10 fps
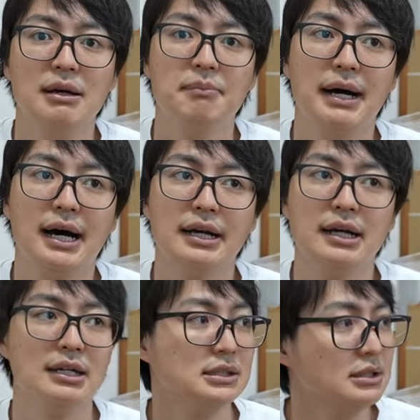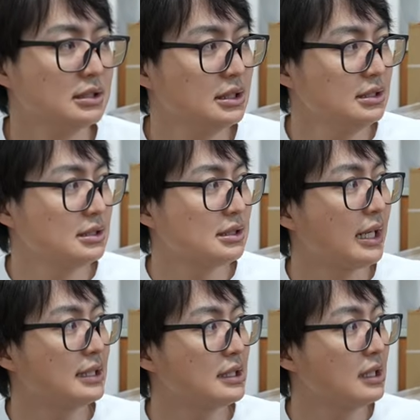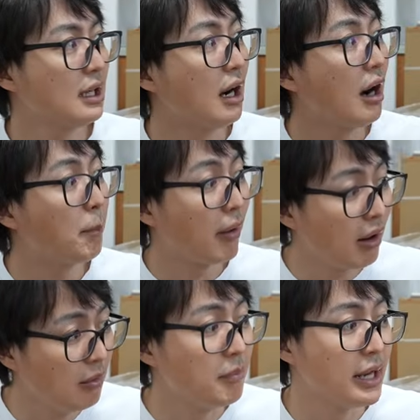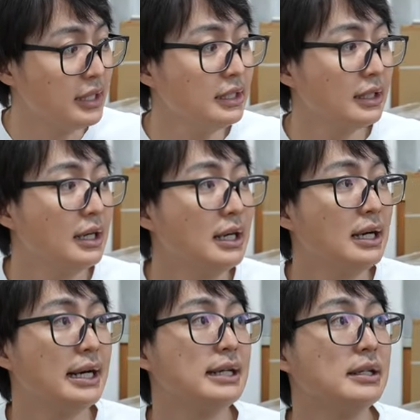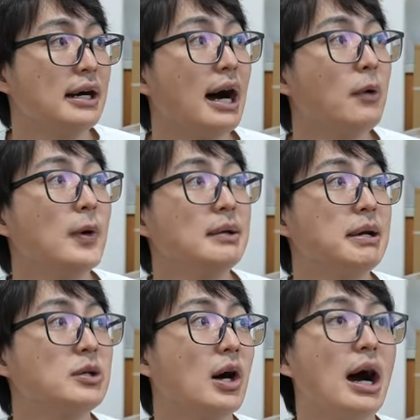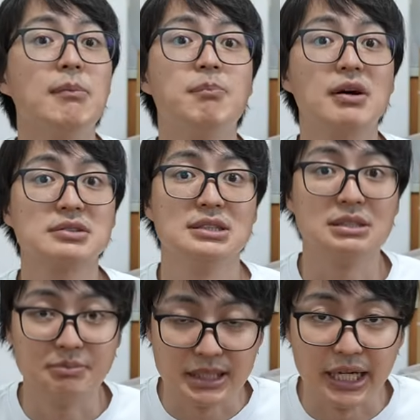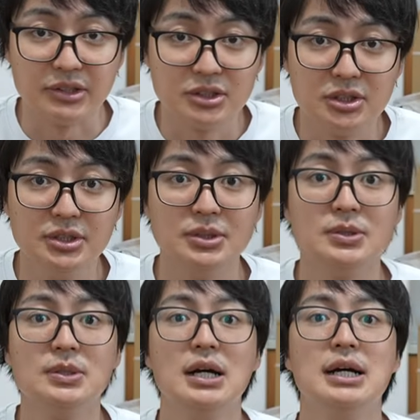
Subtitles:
But you know, since I got the apartment, and I want to make an unboxing video too,